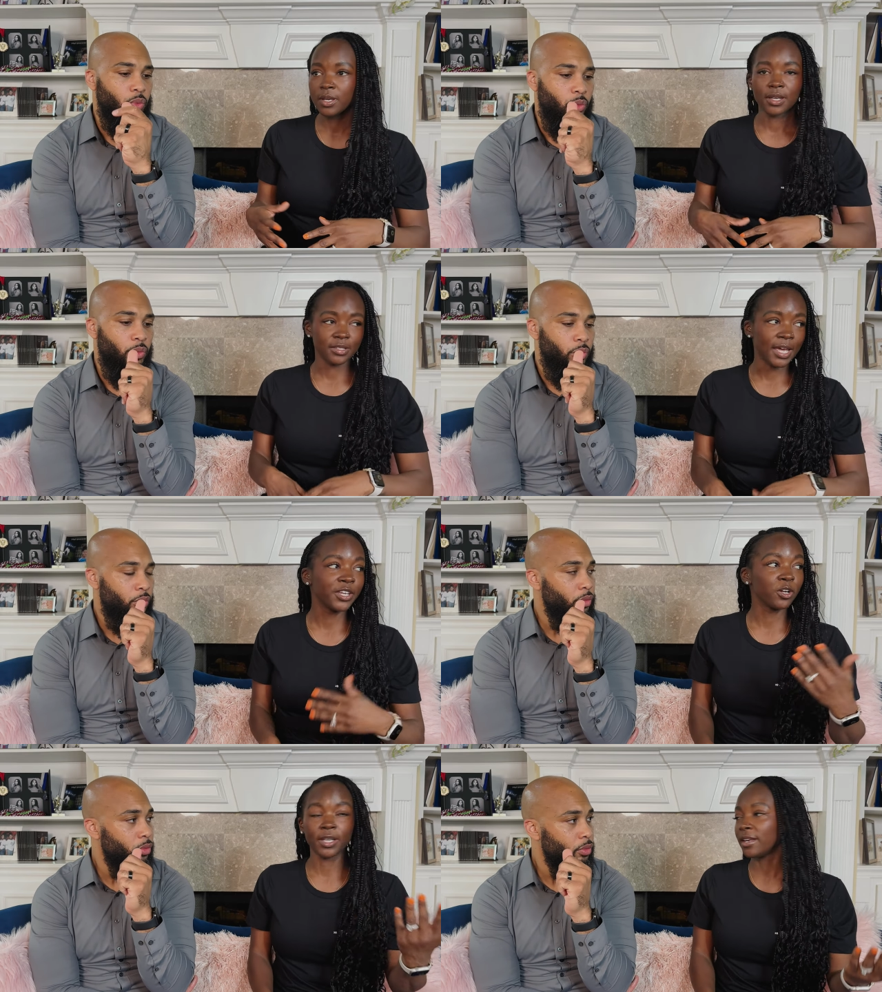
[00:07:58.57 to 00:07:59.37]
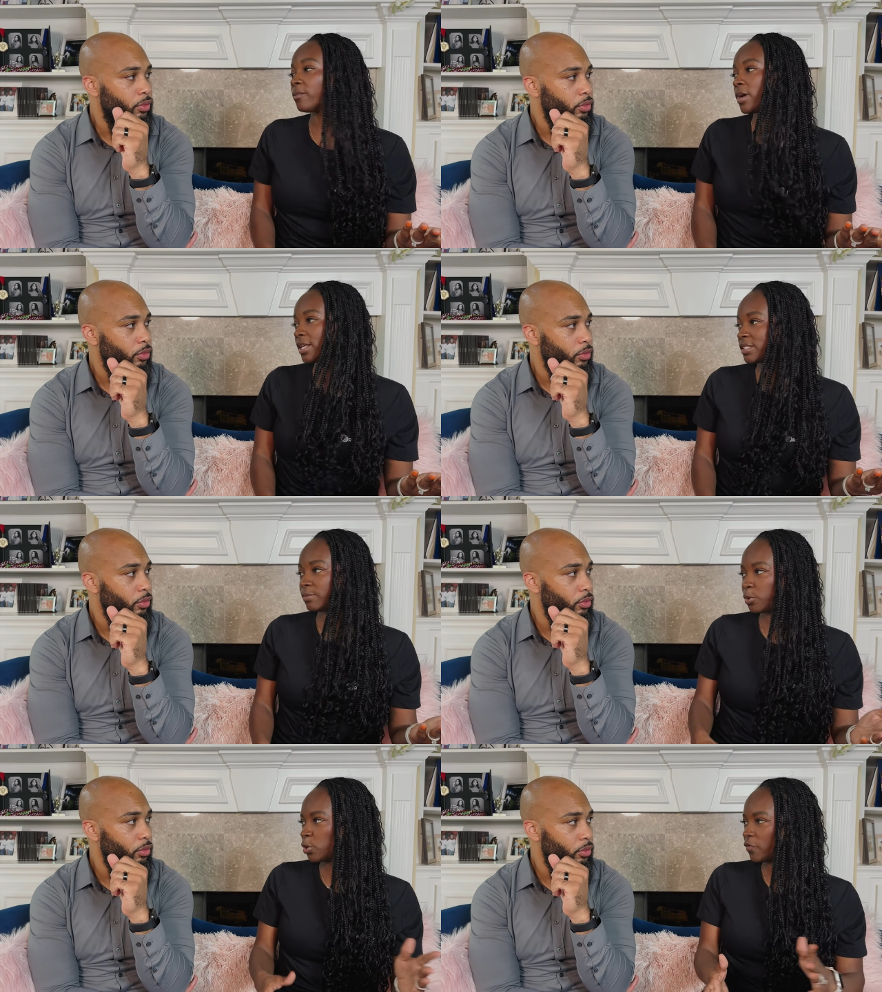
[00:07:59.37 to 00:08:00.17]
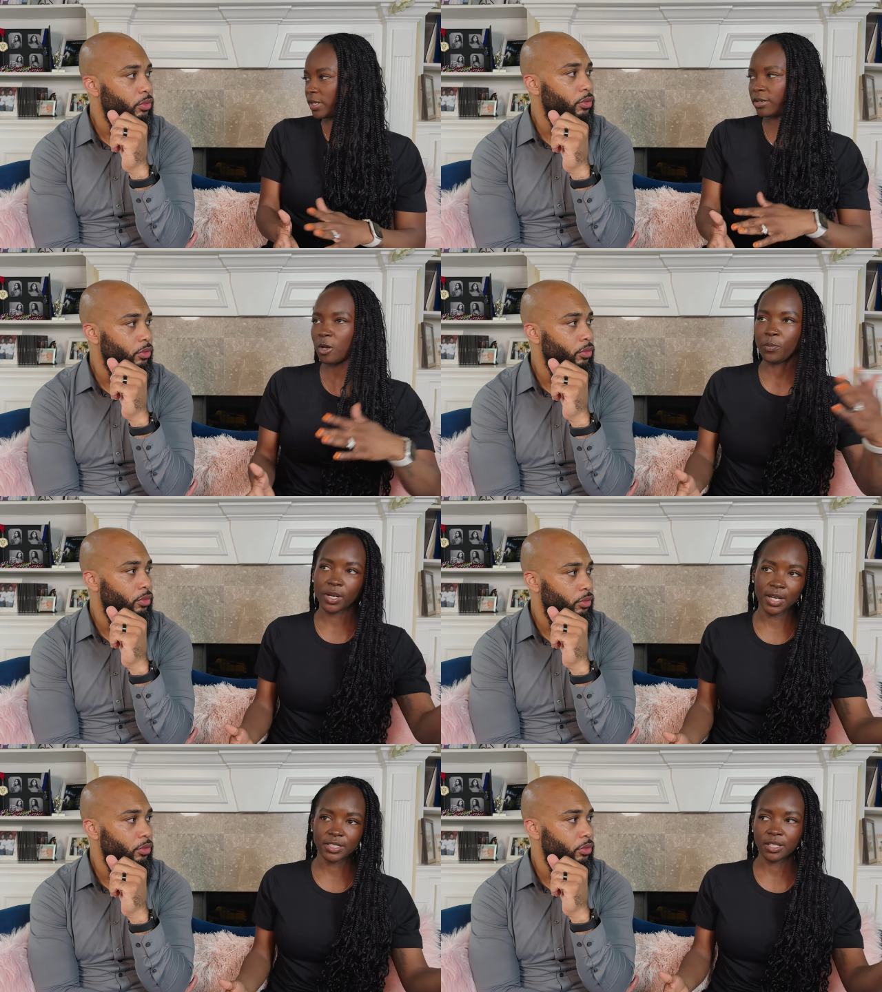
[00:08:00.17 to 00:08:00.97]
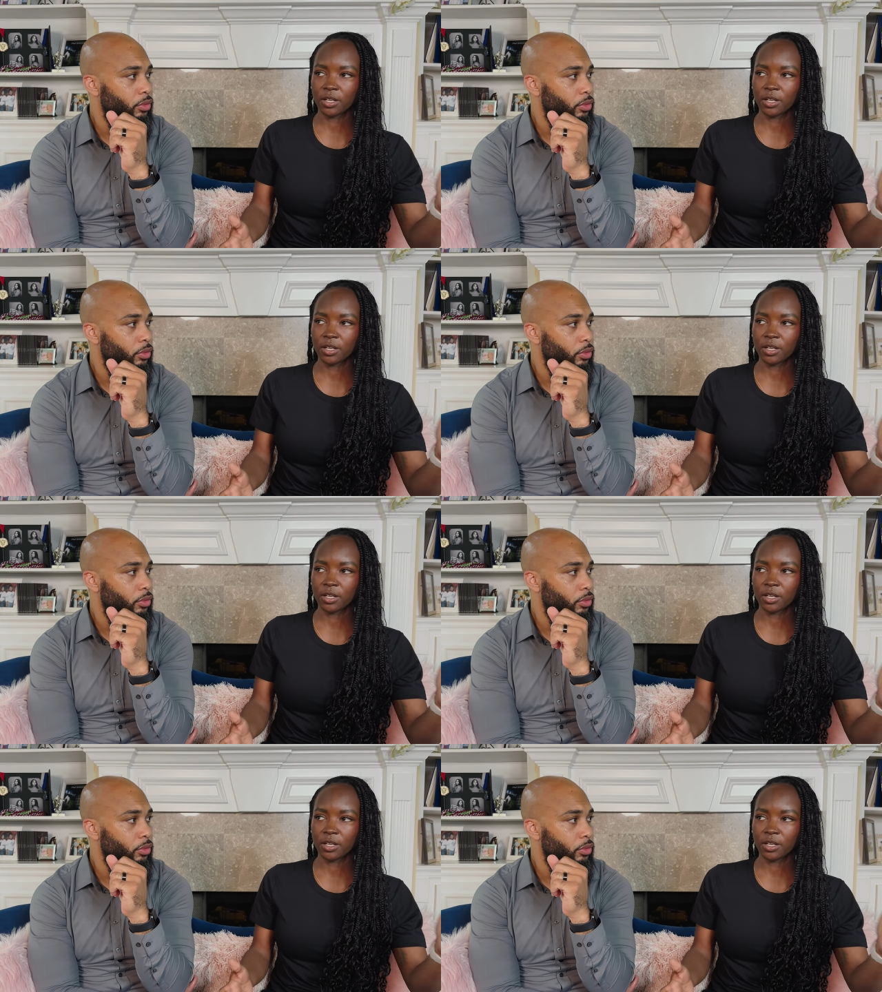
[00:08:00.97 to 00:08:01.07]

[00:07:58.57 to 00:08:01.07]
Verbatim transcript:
Speaker 1: Like you're getting ready to move and, you know, put it to the